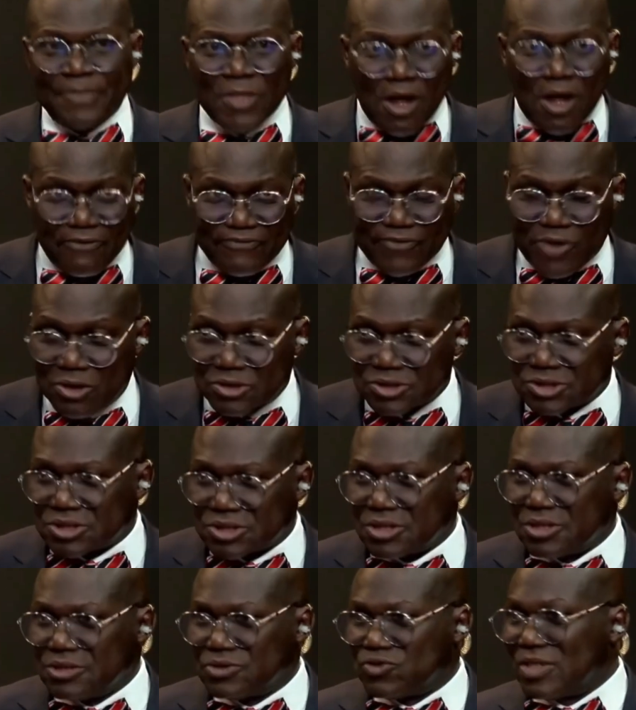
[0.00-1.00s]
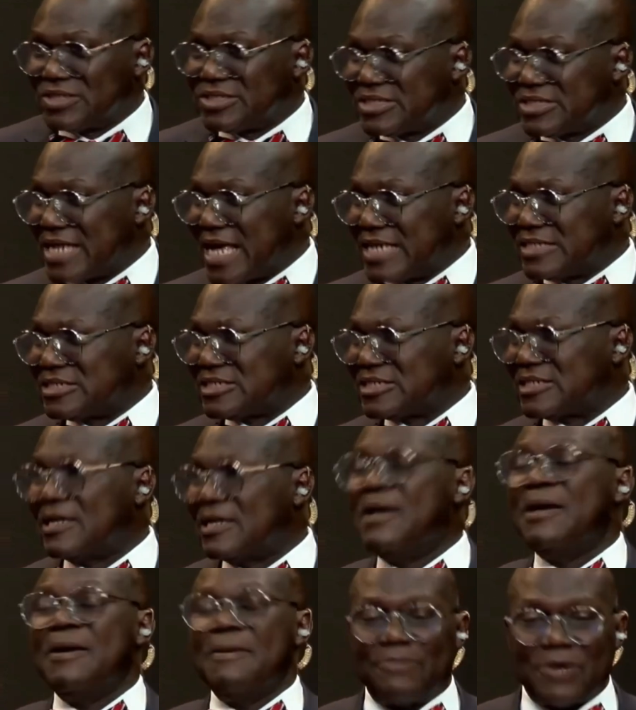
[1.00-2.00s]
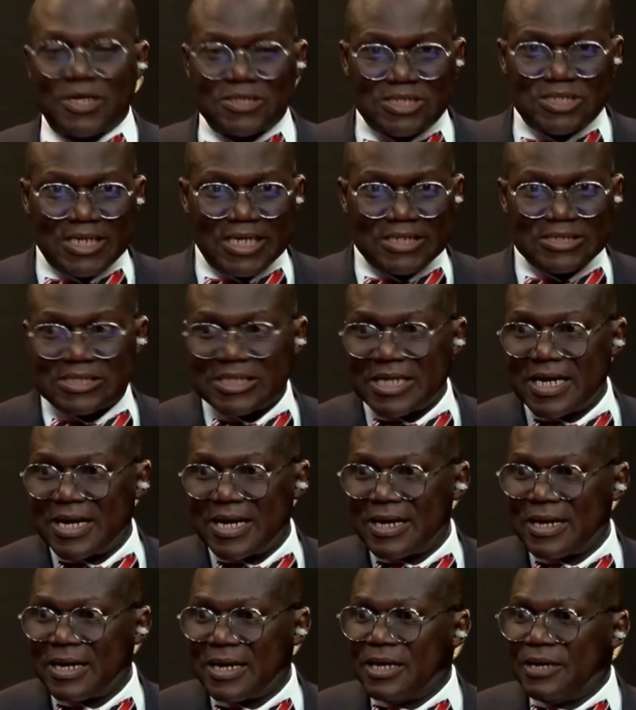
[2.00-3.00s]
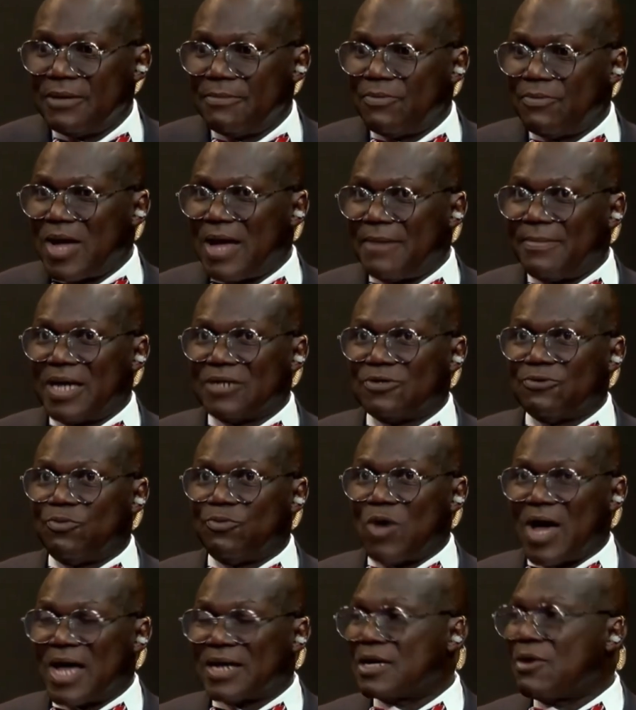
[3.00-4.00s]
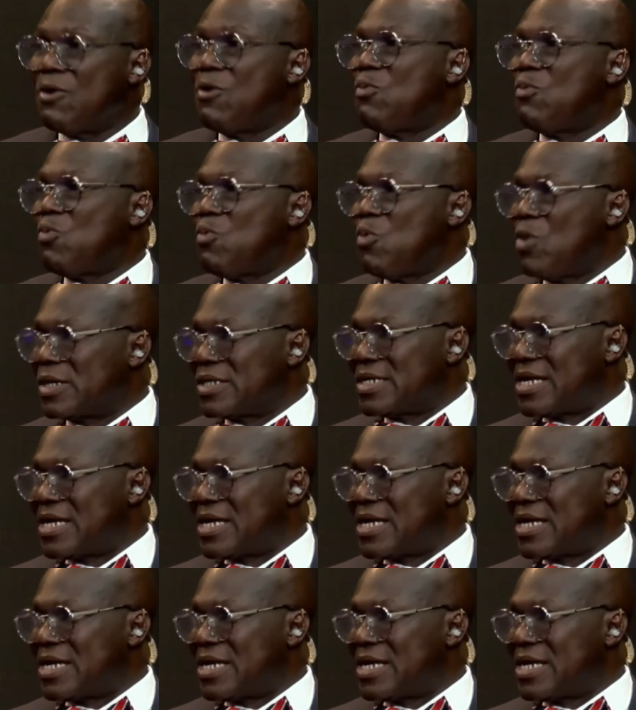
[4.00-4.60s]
Of course, in 2019, President Muhammadu Buhari won the